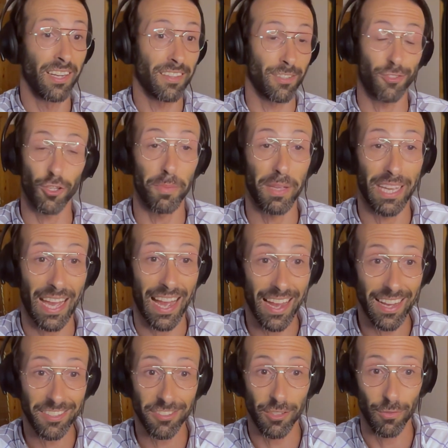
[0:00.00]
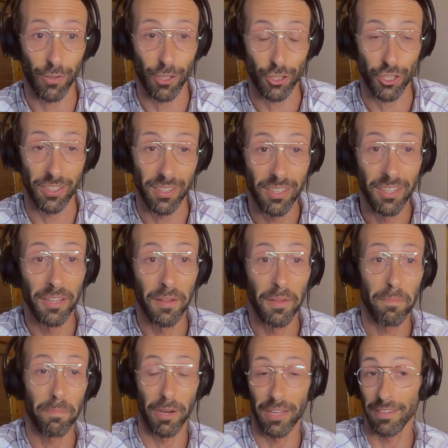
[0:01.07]
They're still being asked to function,
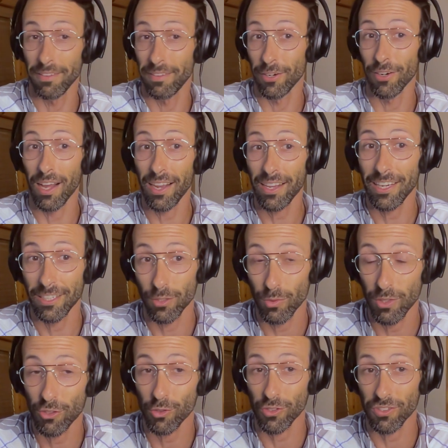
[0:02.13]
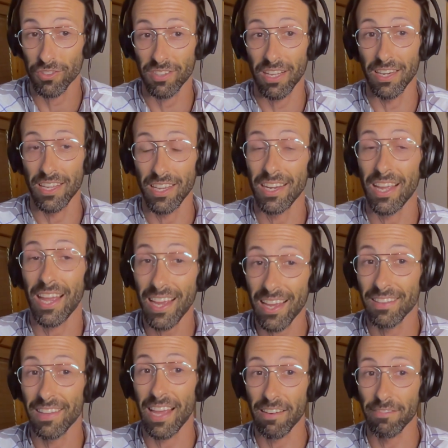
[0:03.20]
but they're not getting the resources they need,
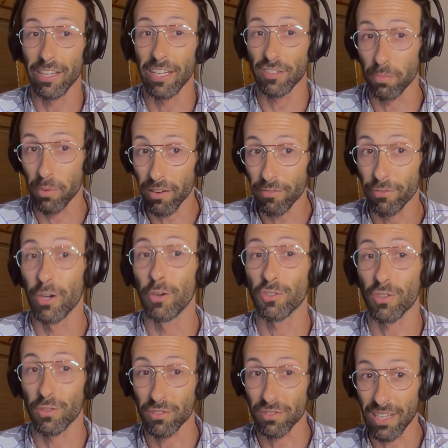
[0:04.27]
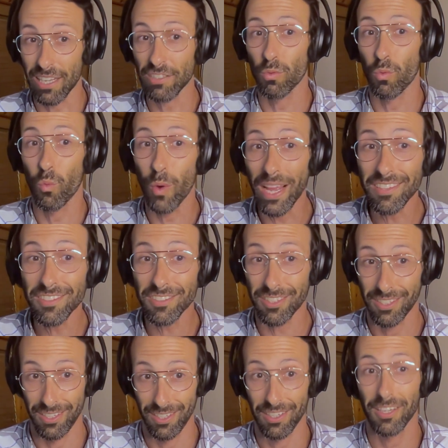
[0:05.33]
and they have less blood flow, so there's less waste
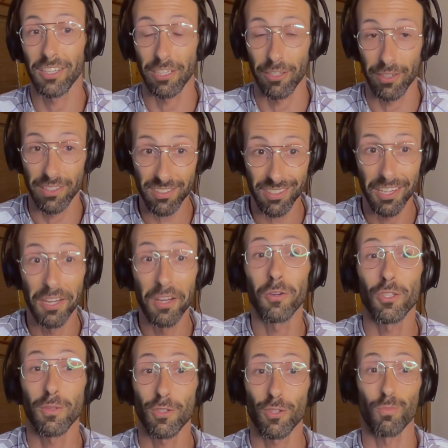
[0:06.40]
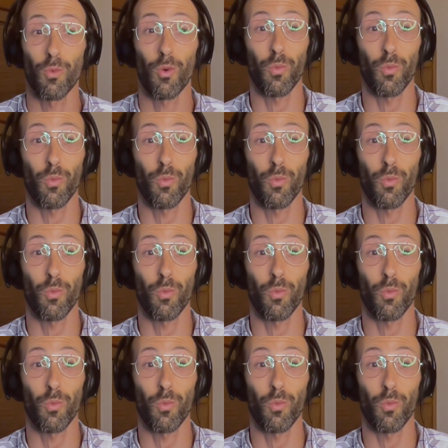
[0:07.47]
clearance, which means there's more